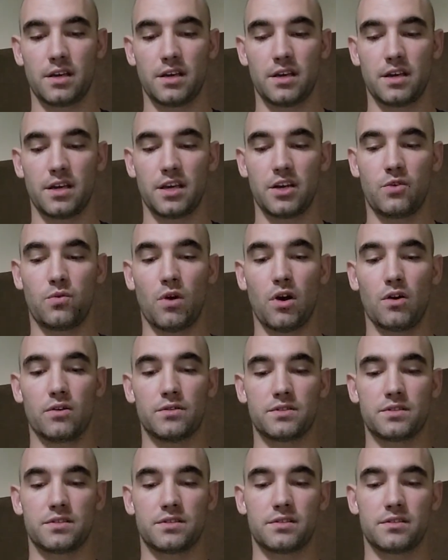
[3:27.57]
He
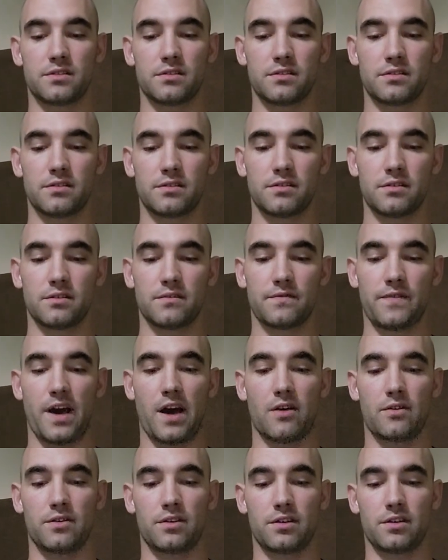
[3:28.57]
quotes
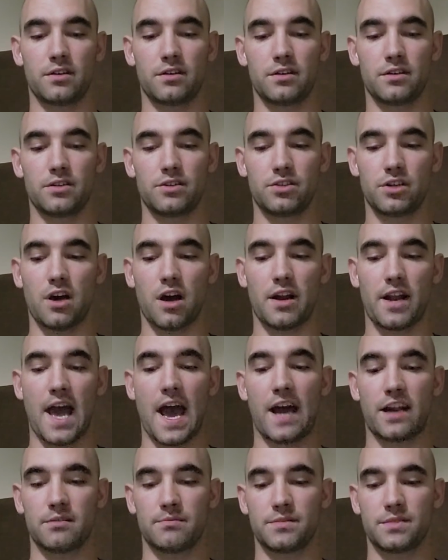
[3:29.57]
founder John
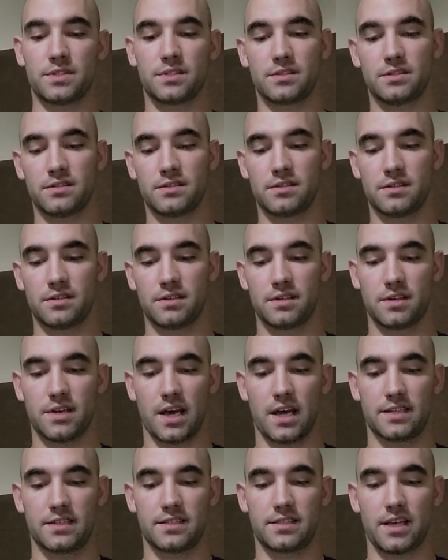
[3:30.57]
Adams
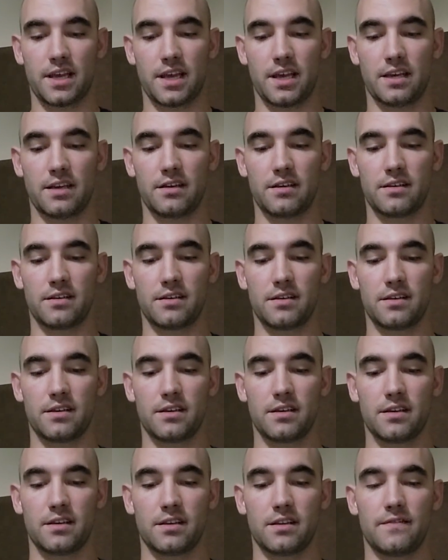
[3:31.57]
as saying,
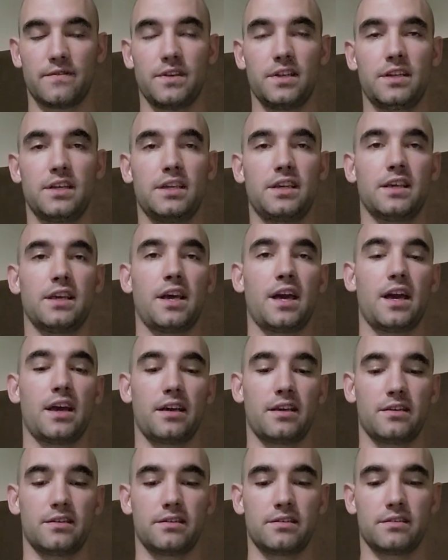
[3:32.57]
"The
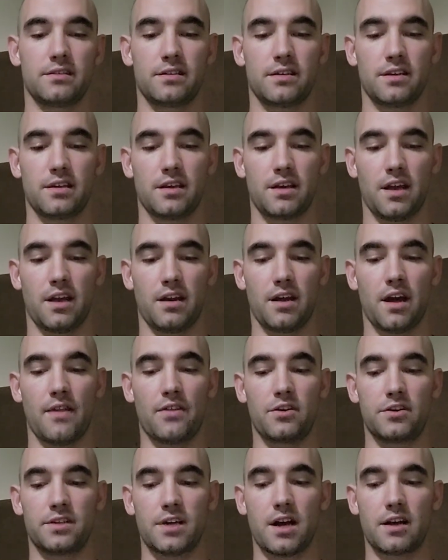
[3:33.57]
Vindiciae and
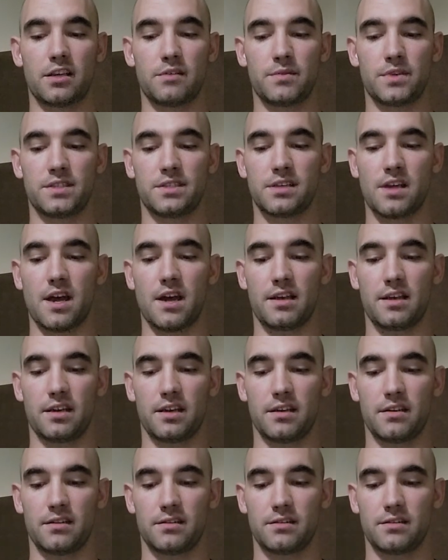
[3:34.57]
other documents like it